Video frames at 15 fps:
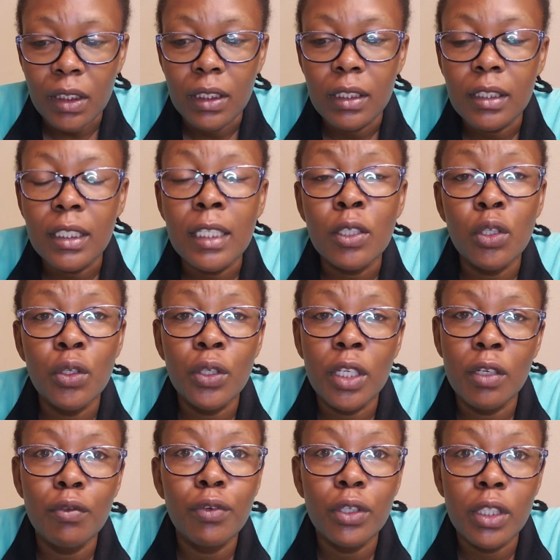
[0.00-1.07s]
start
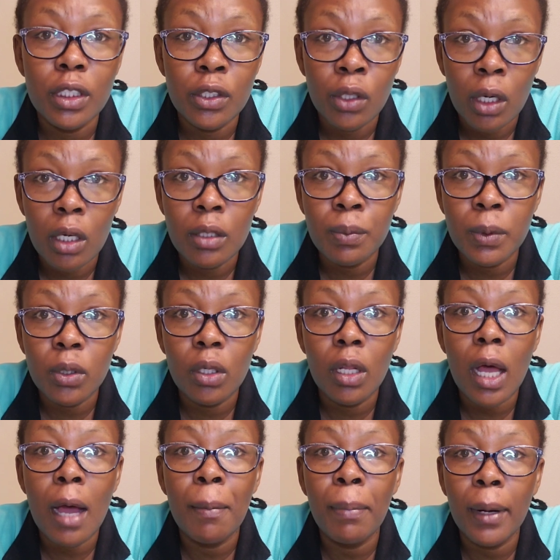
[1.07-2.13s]
looking for this hospital,
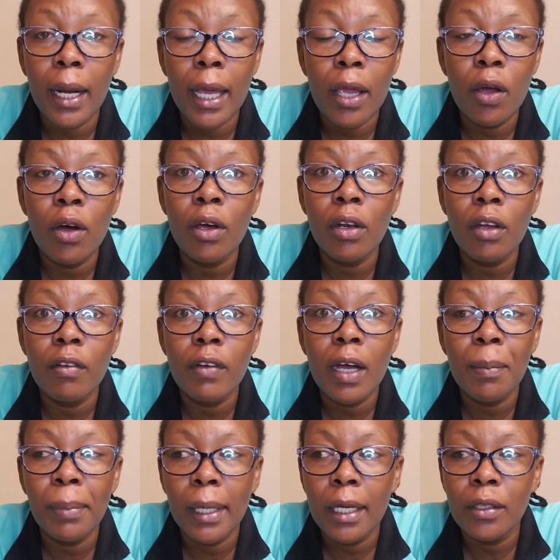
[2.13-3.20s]

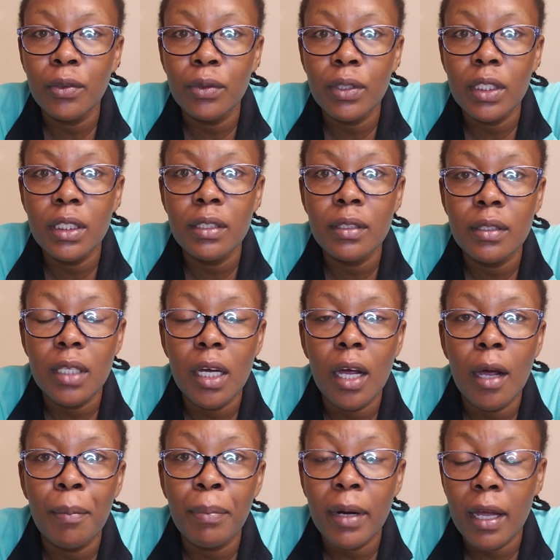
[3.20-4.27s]
apply to these
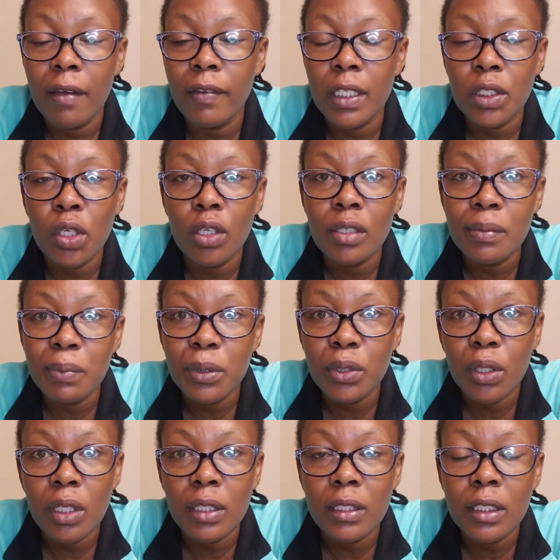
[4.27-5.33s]
private
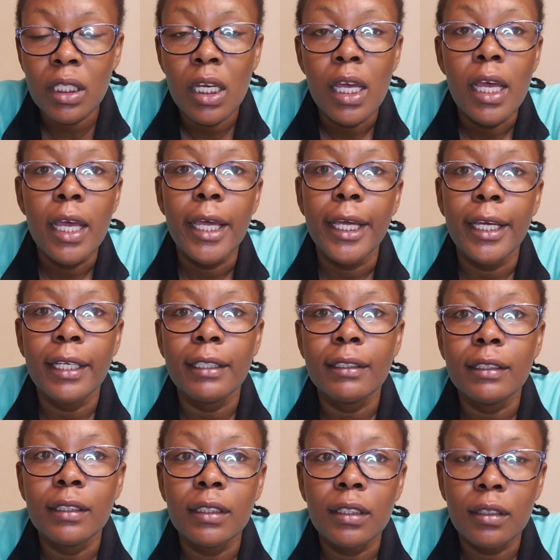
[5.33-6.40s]
hospitals
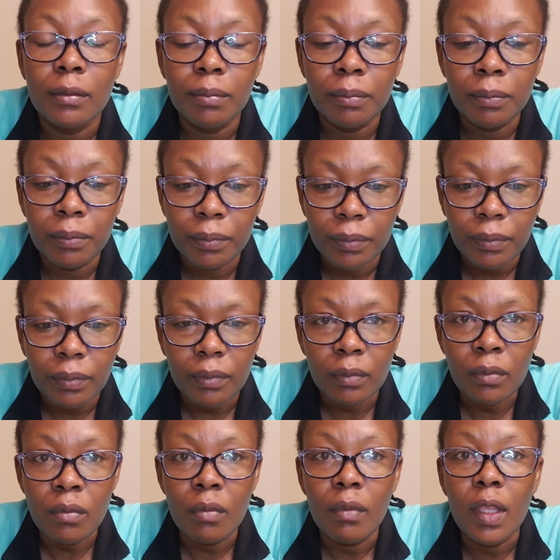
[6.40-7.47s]
and
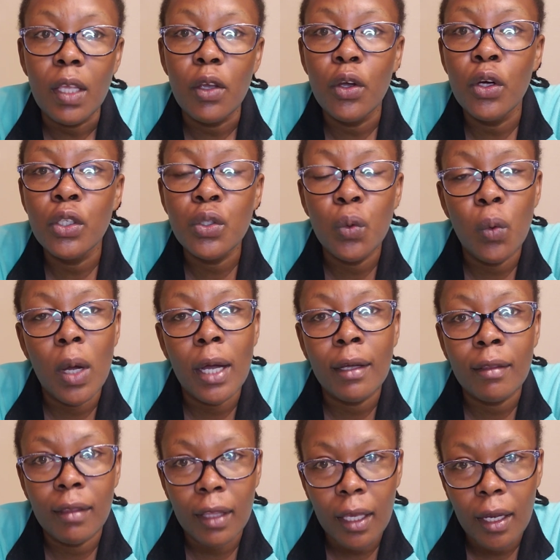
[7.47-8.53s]
go to
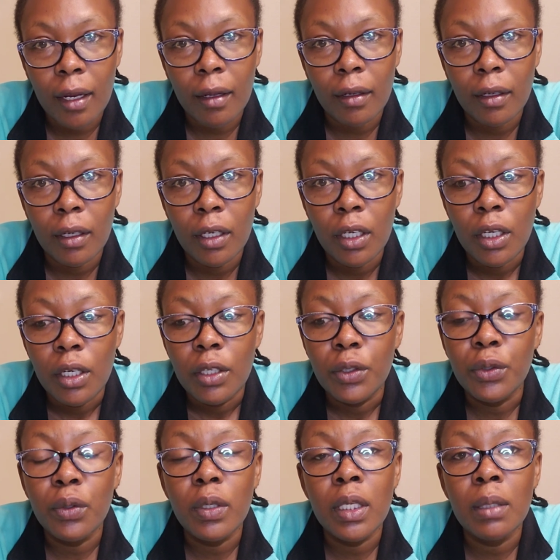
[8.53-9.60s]
work there.
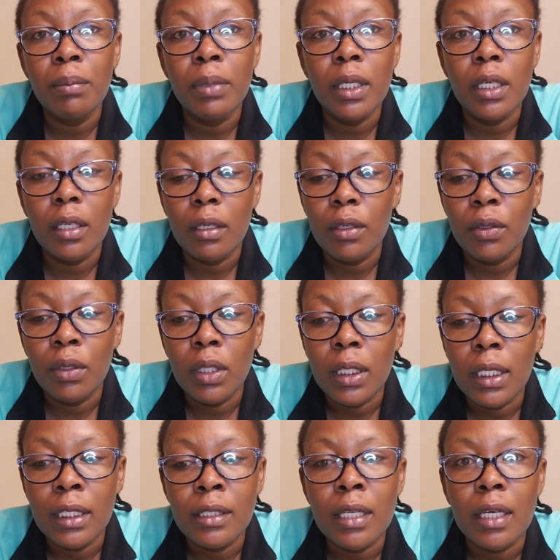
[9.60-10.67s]
You'll
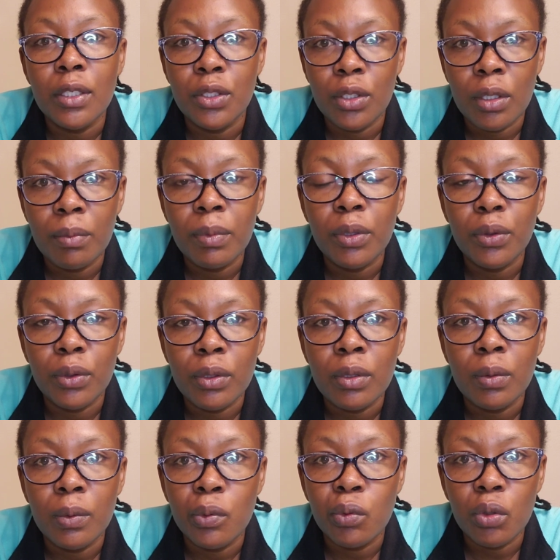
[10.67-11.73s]
get a job in
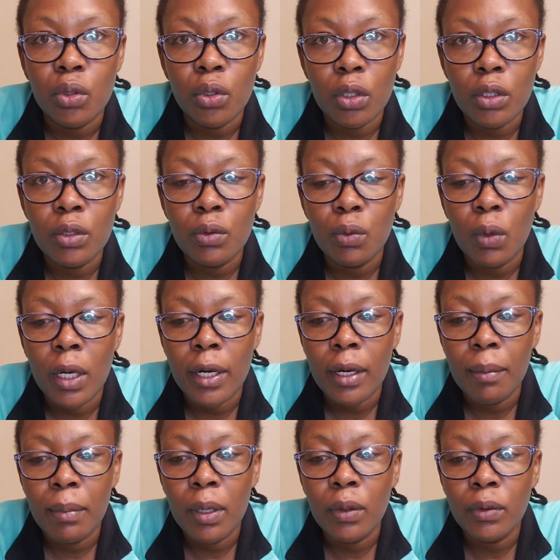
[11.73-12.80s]
those hospitals. Don't worry
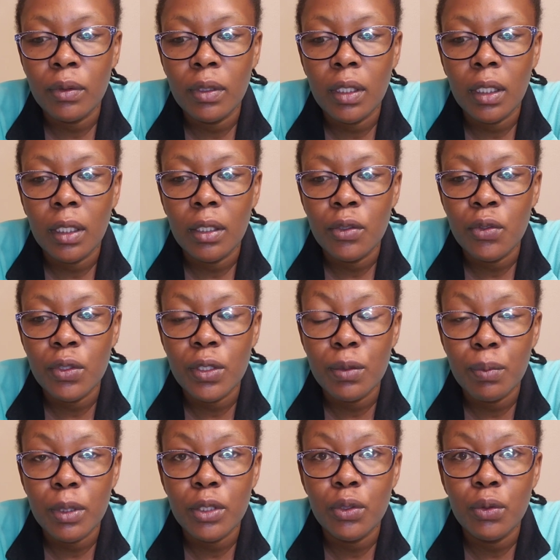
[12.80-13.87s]
about the
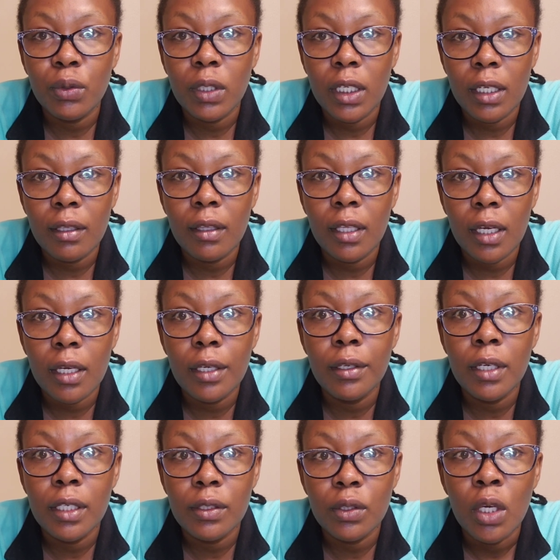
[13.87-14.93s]
treatment you get there.
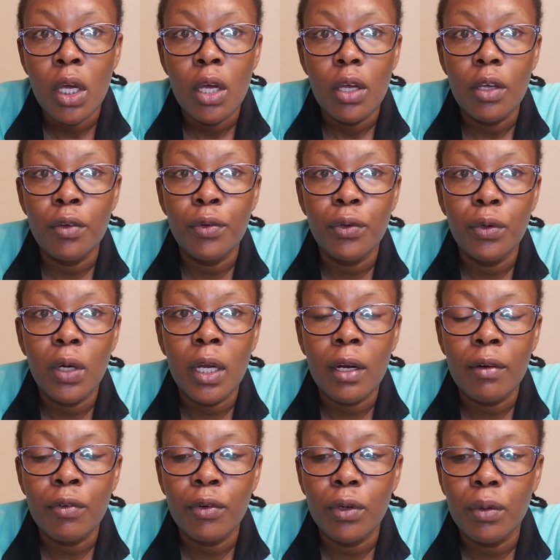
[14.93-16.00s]
Yes, if you
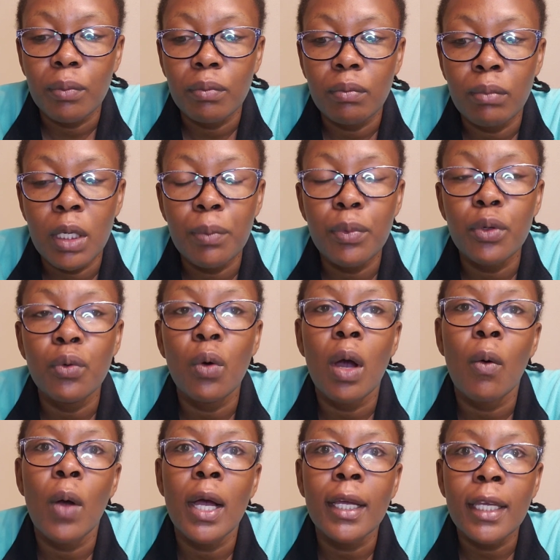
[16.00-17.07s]
are from, maybe you
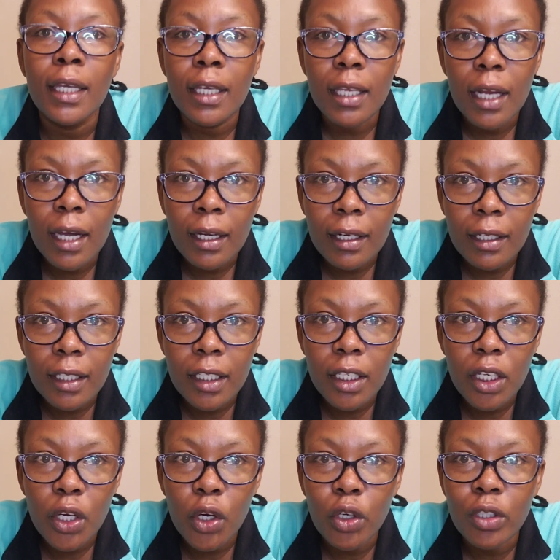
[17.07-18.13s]
are working in a
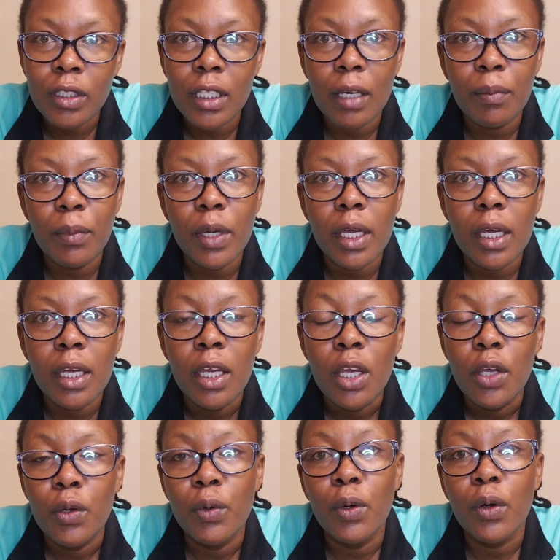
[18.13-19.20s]
clinic or
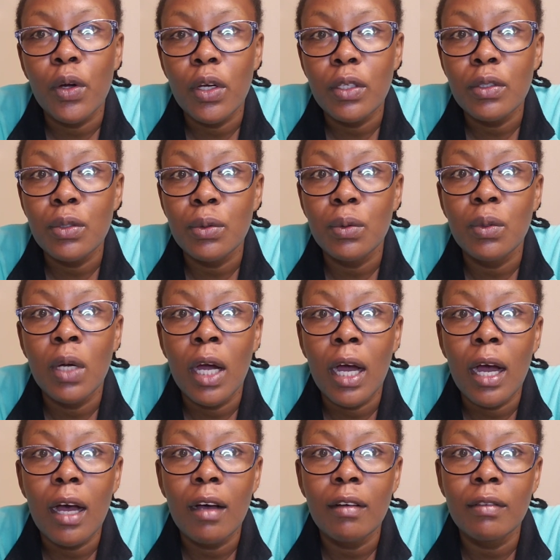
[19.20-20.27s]
somewhere, you're going to
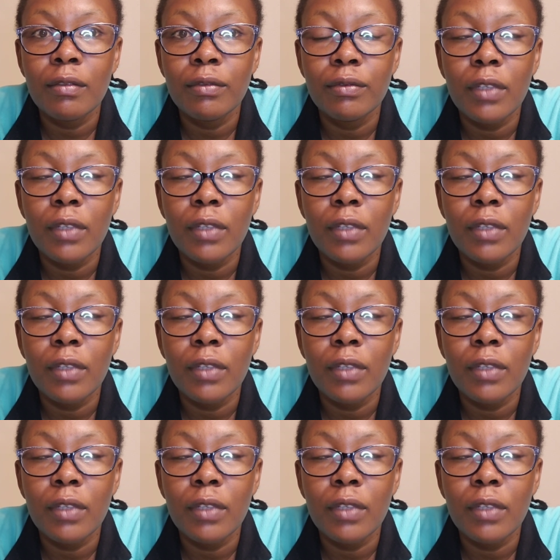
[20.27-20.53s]
have